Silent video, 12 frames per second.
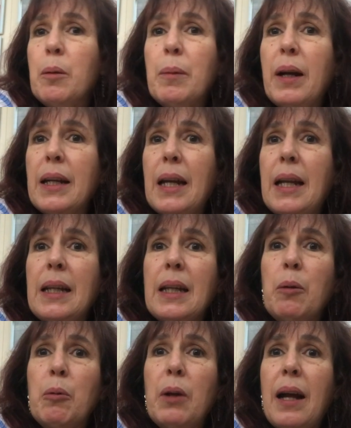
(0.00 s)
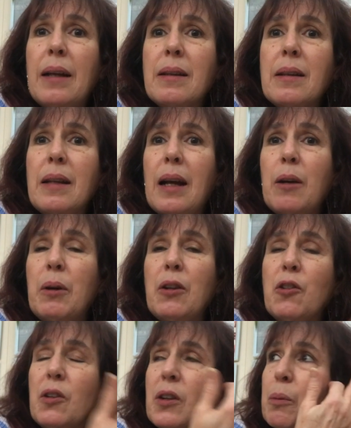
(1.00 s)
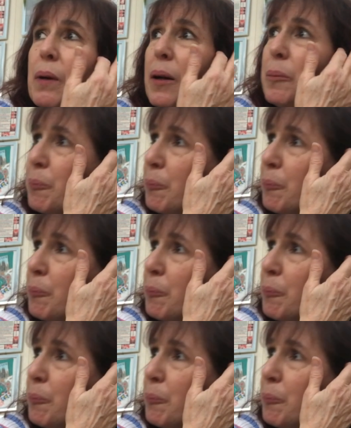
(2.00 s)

about getting it will ask that question as well.